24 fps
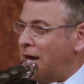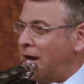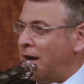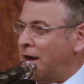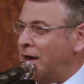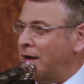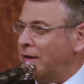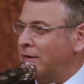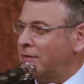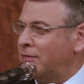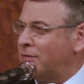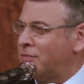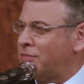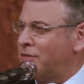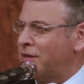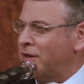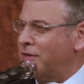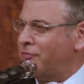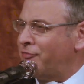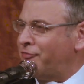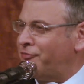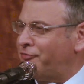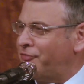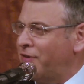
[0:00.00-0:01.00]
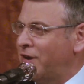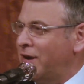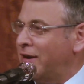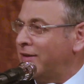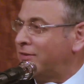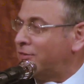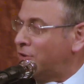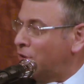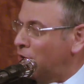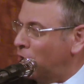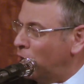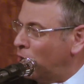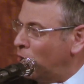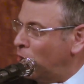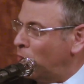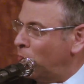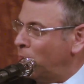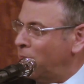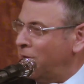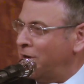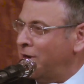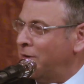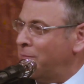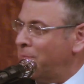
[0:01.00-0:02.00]
And they feel at
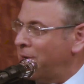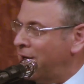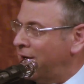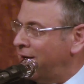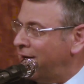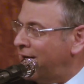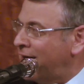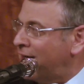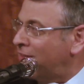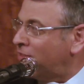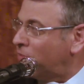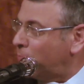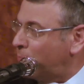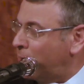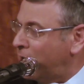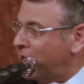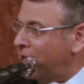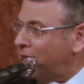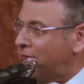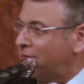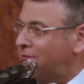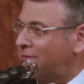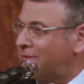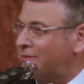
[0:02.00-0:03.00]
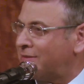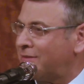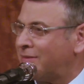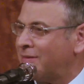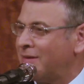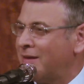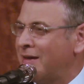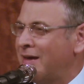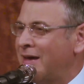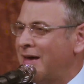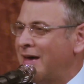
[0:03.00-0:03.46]
home in many aspects.